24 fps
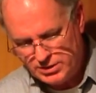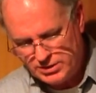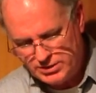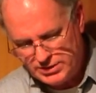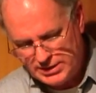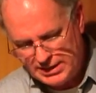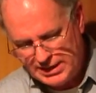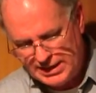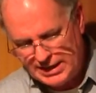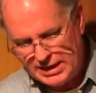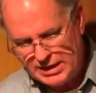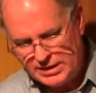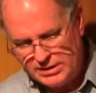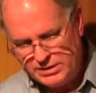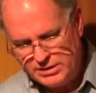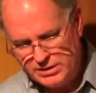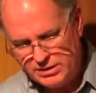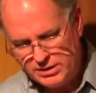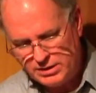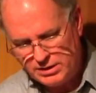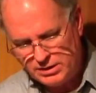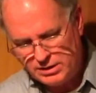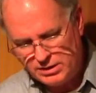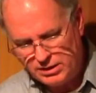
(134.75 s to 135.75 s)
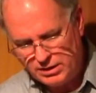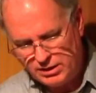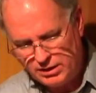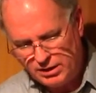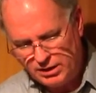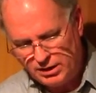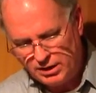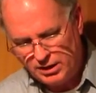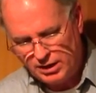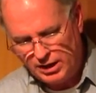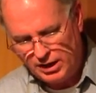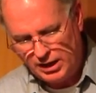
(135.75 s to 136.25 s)
tend
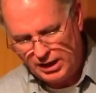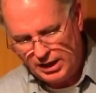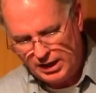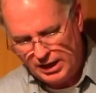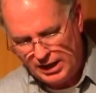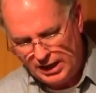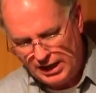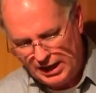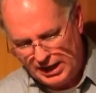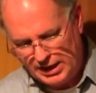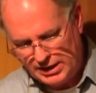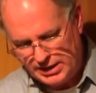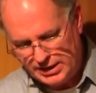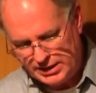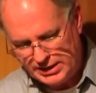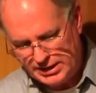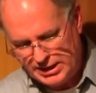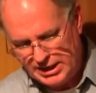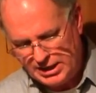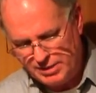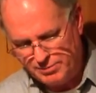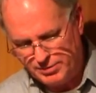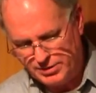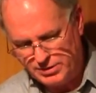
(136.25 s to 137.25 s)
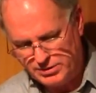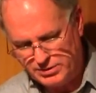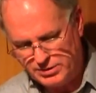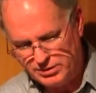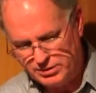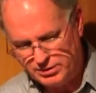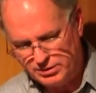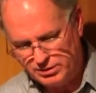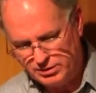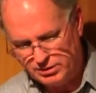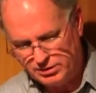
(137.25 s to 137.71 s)
and to keep it,